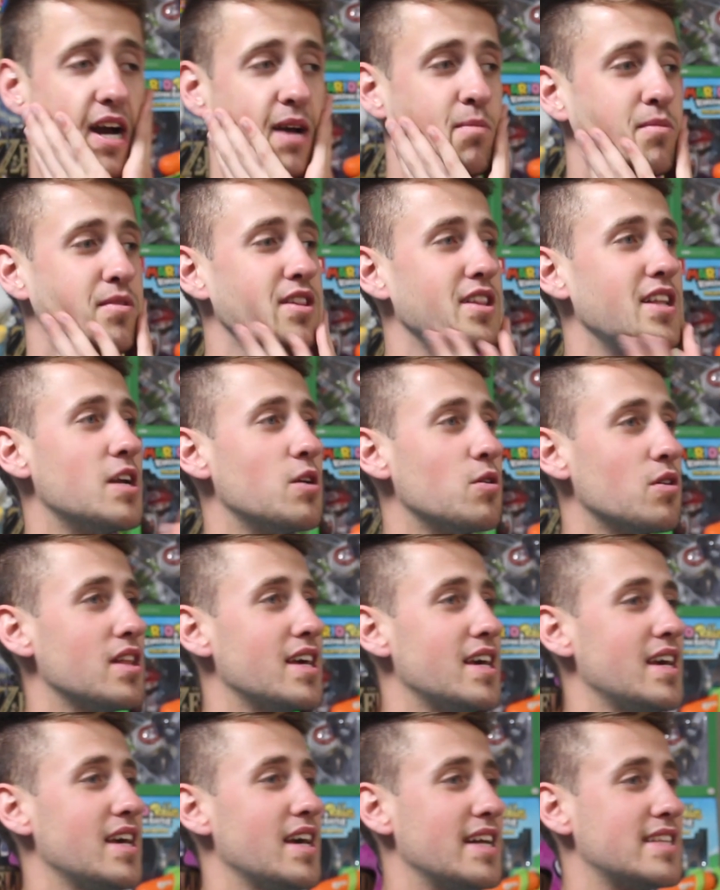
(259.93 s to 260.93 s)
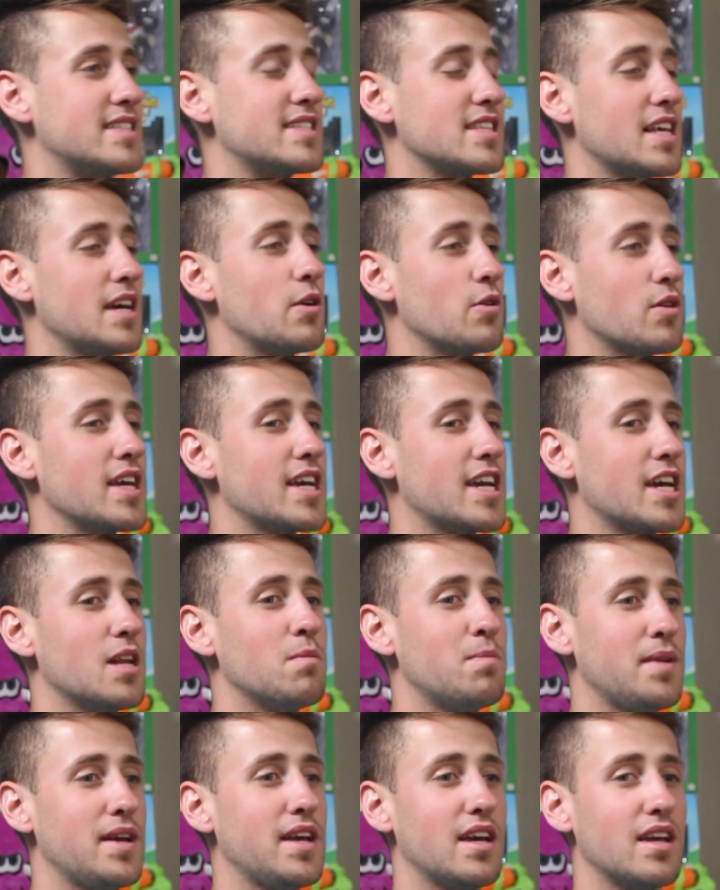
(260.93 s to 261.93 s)
I'm literally, it's literally
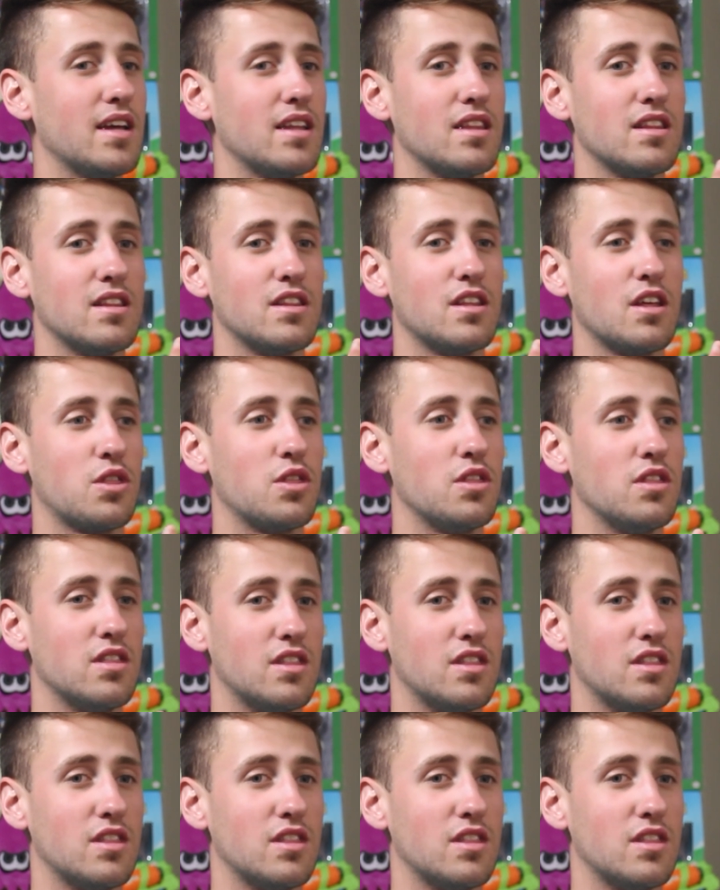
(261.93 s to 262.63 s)
going to be the,